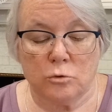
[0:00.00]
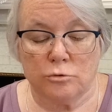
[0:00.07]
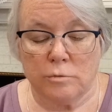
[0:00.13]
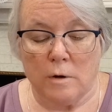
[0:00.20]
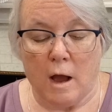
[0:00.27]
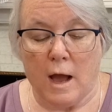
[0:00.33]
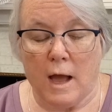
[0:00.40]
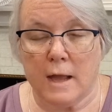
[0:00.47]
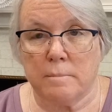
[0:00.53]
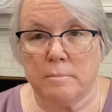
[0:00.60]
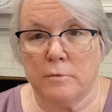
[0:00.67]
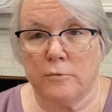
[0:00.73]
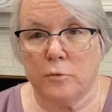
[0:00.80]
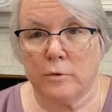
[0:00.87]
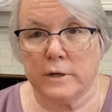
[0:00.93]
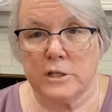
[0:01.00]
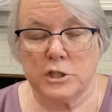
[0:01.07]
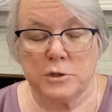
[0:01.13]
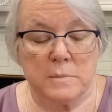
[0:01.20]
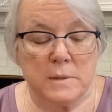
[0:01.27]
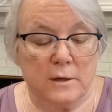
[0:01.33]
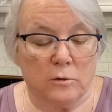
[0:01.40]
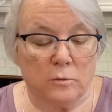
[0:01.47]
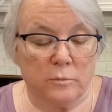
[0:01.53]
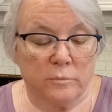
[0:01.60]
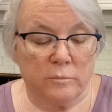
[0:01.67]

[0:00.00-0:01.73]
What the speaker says: dry before each meal.